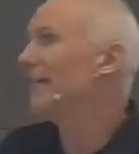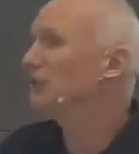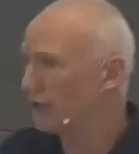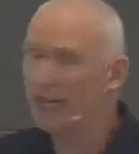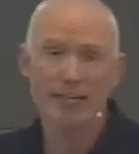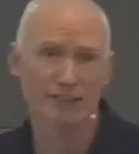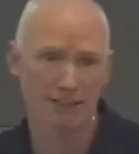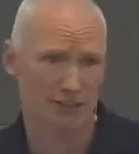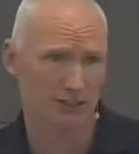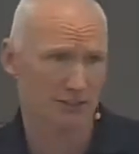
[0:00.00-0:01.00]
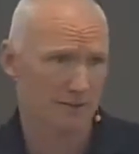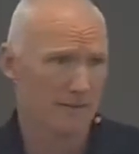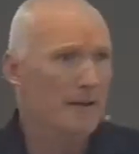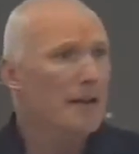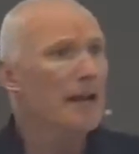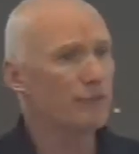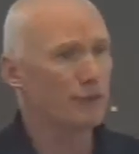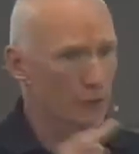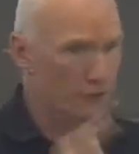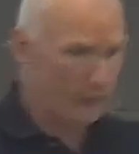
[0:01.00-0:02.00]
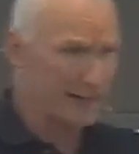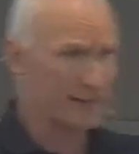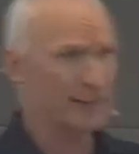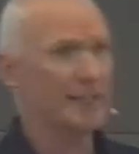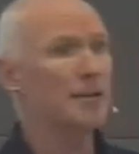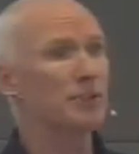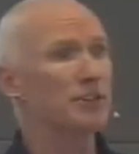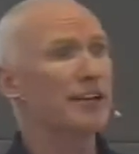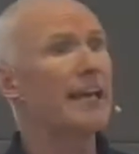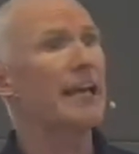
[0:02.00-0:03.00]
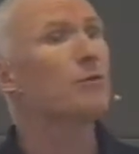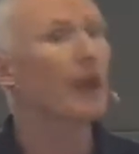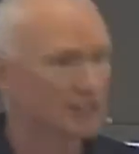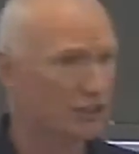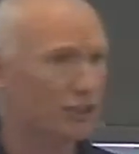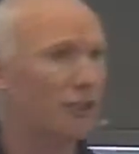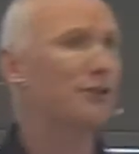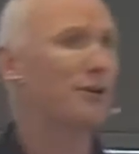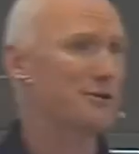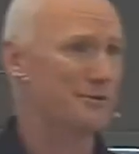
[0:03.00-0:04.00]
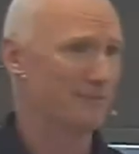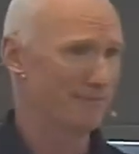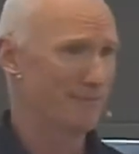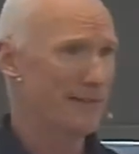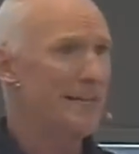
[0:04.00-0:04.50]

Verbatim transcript: in Jesus, if your faith is in Him today, He rescued you,